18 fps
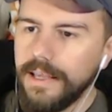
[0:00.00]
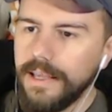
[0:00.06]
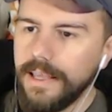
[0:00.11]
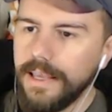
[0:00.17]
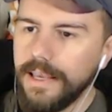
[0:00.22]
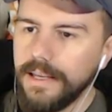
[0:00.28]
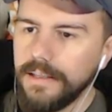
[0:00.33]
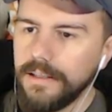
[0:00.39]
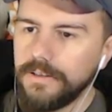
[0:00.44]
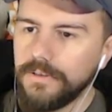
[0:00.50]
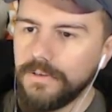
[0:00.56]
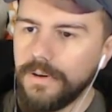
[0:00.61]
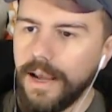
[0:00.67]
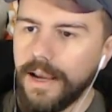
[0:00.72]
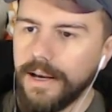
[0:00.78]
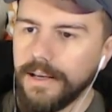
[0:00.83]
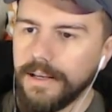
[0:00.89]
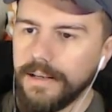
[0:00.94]
hit the
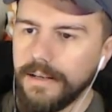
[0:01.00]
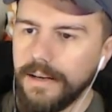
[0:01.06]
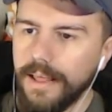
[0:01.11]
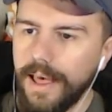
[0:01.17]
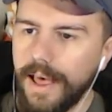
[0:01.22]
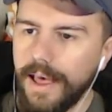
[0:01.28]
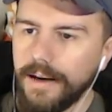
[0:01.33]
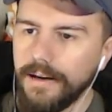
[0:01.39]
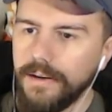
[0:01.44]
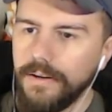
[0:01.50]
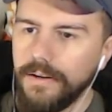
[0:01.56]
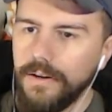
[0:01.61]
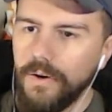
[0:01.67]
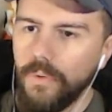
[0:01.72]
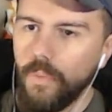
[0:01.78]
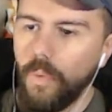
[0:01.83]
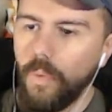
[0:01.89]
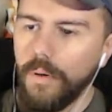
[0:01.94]
dragon at
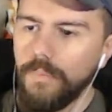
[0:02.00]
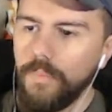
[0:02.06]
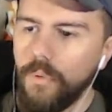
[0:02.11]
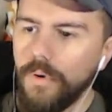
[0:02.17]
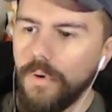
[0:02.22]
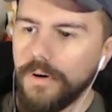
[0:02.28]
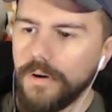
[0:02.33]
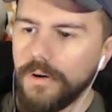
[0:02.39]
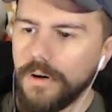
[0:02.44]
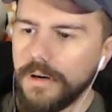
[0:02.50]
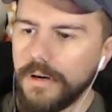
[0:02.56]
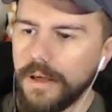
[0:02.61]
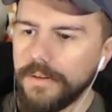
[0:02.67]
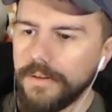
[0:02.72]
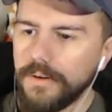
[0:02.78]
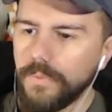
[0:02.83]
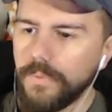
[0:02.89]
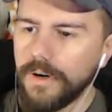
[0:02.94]
one point or
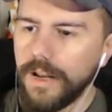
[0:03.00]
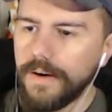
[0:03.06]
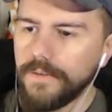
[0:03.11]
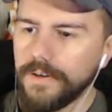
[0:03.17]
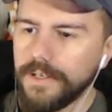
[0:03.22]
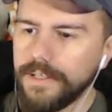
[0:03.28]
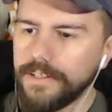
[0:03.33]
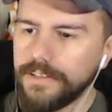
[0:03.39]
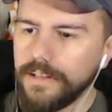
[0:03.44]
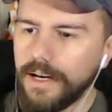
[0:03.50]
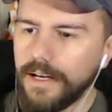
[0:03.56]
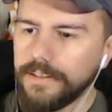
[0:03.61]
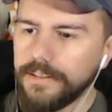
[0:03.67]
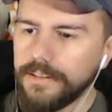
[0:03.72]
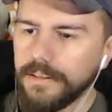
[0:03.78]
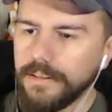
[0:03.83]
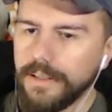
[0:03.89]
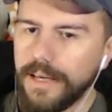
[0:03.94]
another whenever he
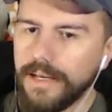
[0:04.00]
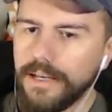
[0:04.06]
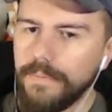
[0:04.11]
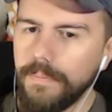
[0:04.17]
decides to land.